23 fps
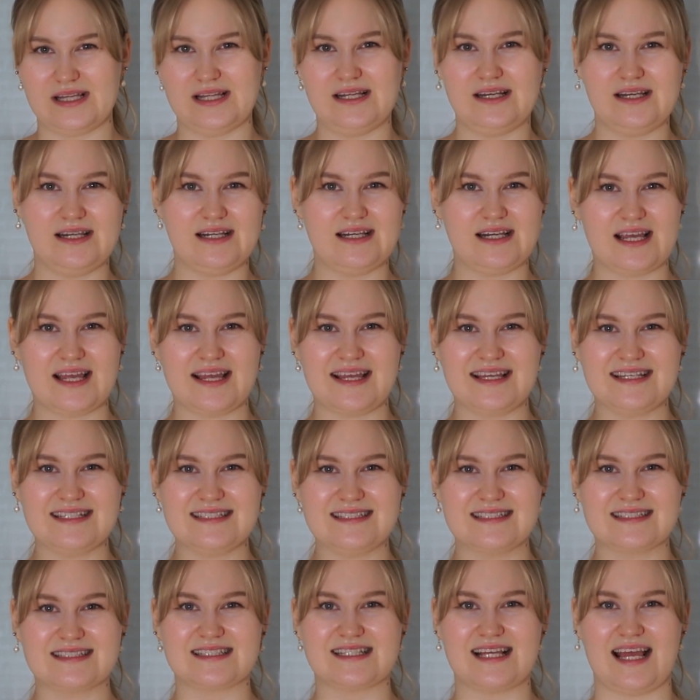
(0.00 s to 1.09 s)
than it
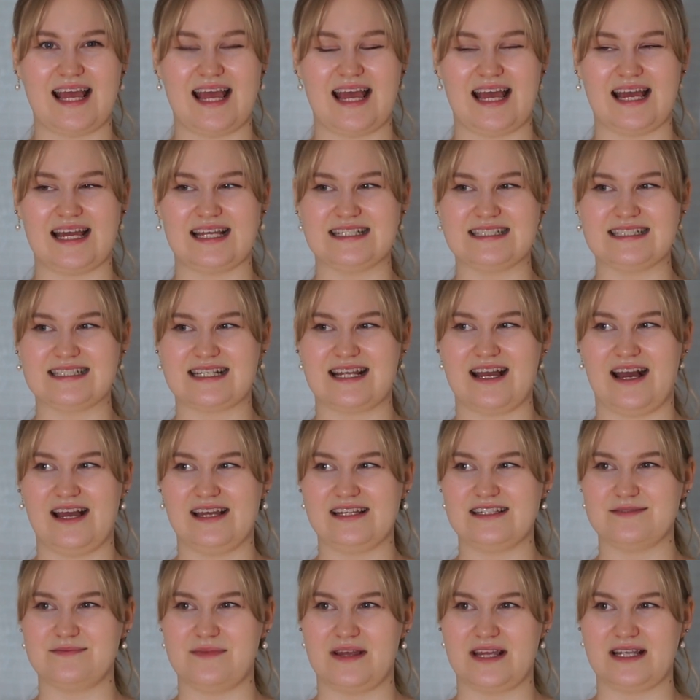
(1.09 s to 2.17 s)
is, and
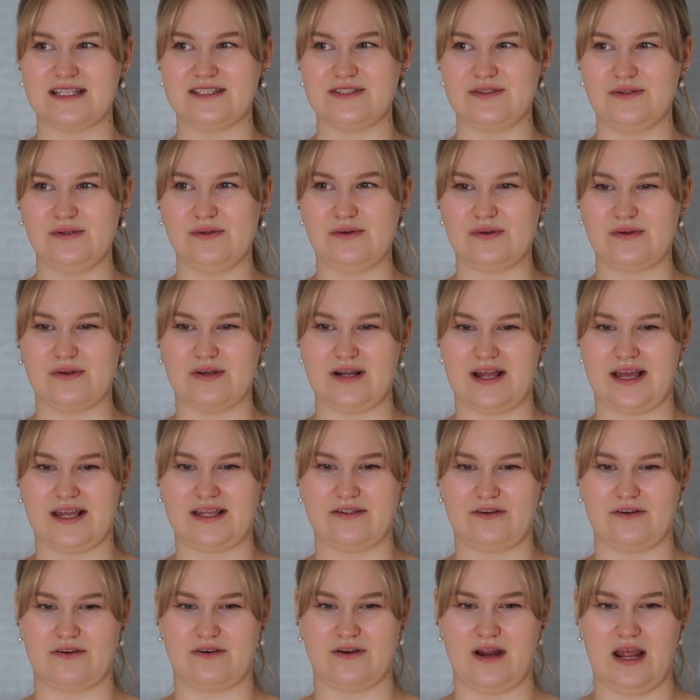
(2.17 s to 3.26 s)
kind of makes you look
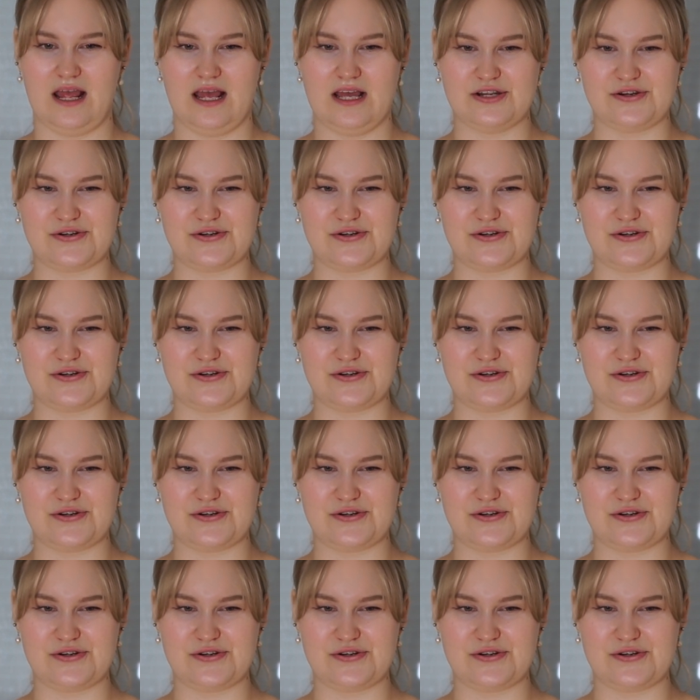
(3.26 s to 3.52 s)
like your